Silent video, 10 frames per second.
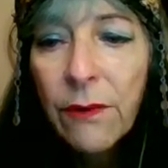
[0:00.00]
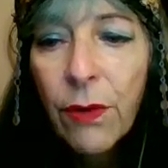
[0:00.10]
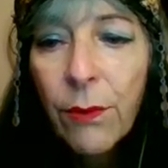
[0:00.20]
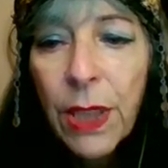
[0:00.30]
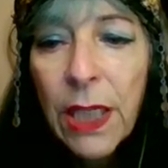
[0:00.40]

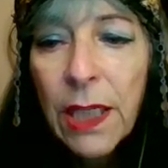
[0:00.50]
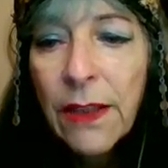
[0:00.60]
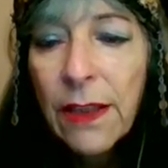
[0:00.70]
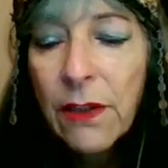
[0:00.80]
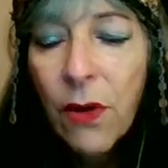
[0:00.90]
from being in
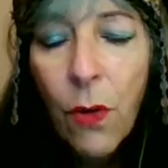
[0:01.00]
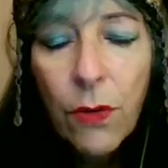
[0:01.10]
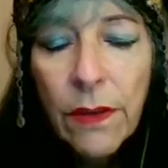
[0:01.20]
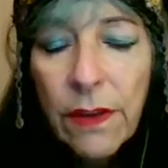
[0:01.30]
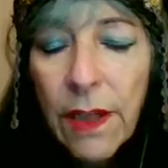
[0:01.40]
this
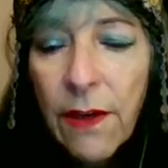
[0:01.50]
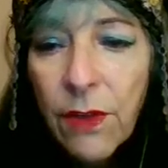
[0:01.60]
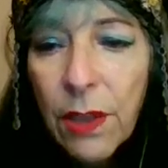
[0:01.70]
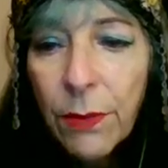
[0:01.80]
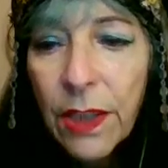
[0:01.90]
total
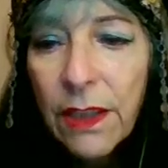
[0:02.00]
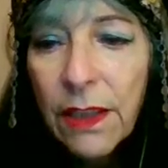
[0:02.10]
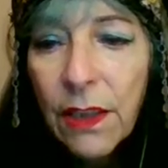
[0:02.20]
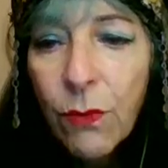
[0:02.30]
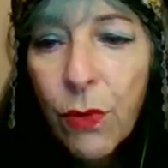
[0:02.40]
safety, bliss
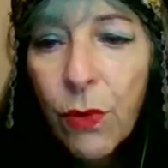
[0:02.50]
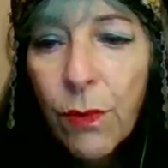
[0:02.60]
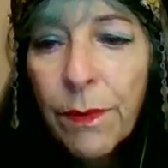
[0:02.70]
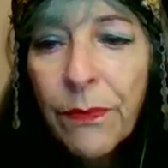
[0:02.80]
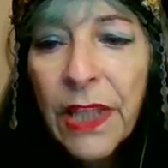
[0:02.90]
in the womb,